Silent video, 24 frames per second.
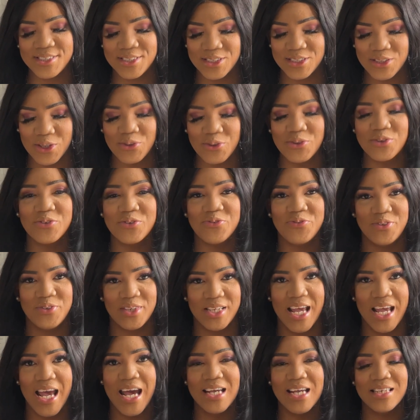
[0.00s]
don't
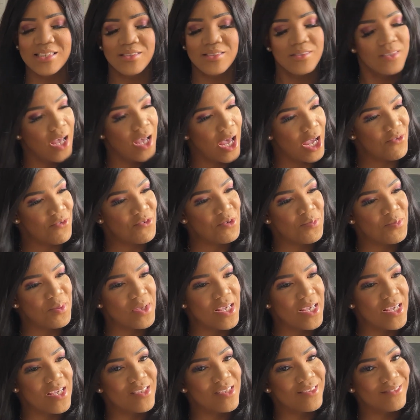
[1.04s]
forget, I
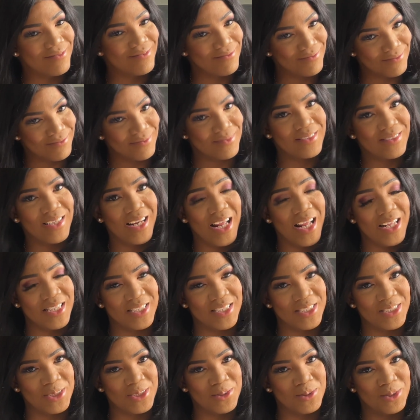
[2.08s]
repeat, click
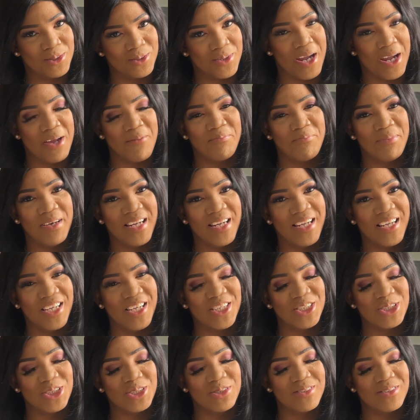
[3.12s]
the subscribe button
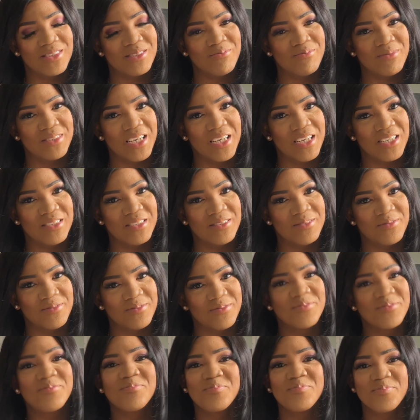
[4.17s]
and show some love.
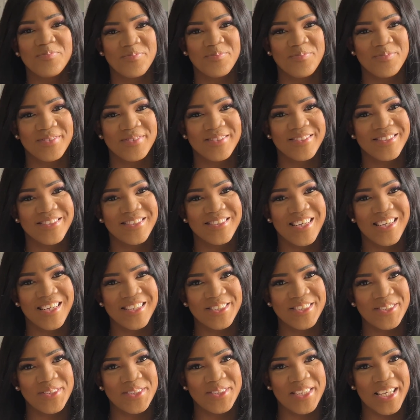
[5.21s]

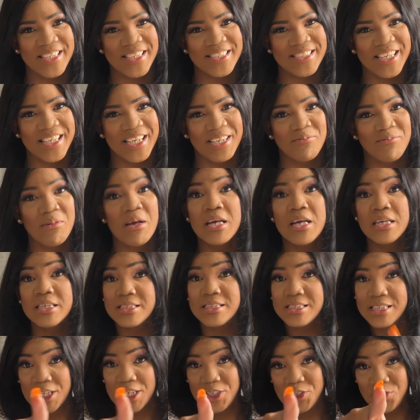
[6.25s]
Until next time,
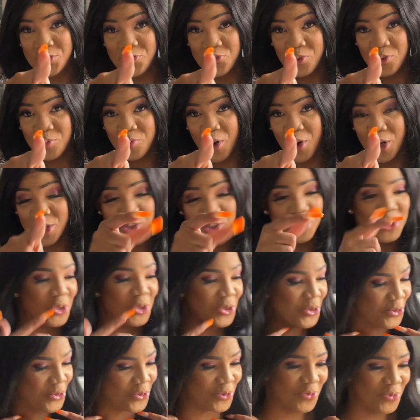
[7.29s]
stay tuned for part
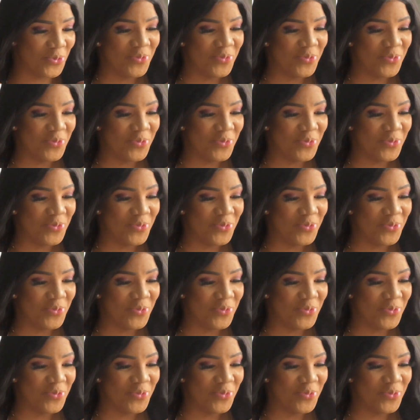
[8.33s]
2.